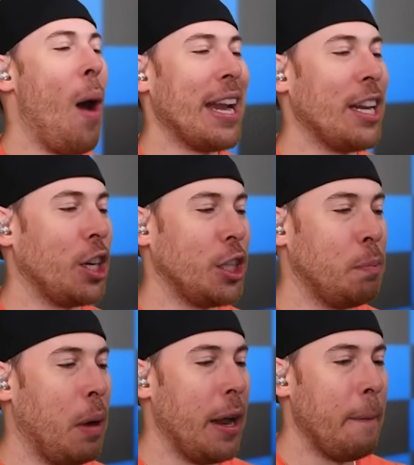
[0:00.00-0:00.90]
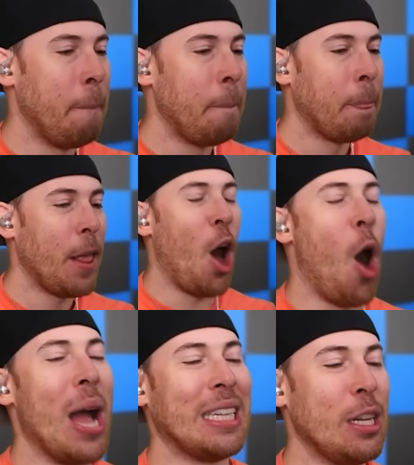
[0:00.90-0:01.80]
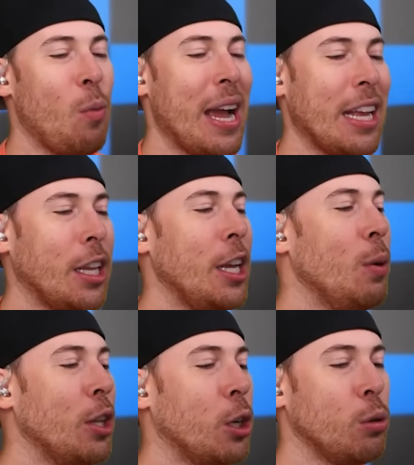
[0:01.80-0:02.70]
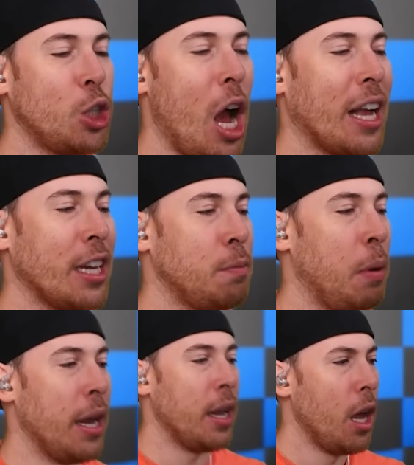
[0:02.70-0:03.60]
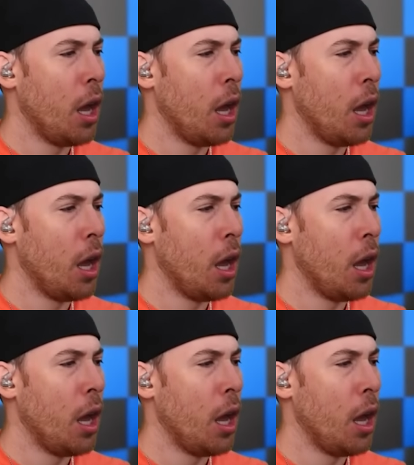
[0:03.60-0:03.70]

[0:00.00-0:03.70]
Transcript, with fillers: why did he touch his butt? Oh, I see why he, he went to go shock his butt.